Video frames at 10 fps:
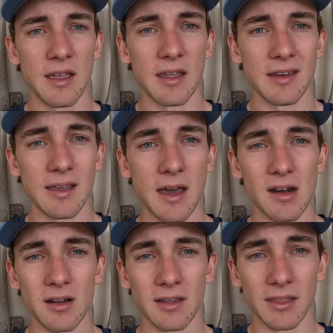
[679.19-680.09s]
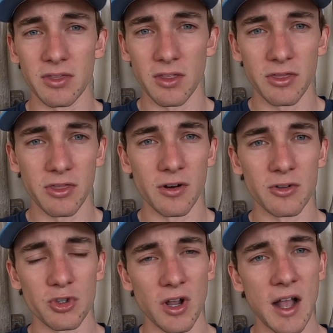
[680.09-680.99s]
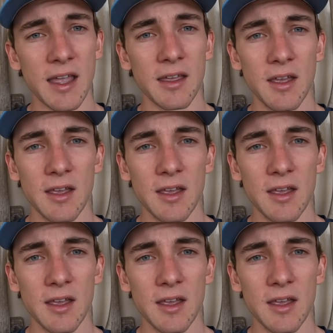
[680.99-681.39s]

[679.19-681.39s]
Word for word: and he got it on like the third try.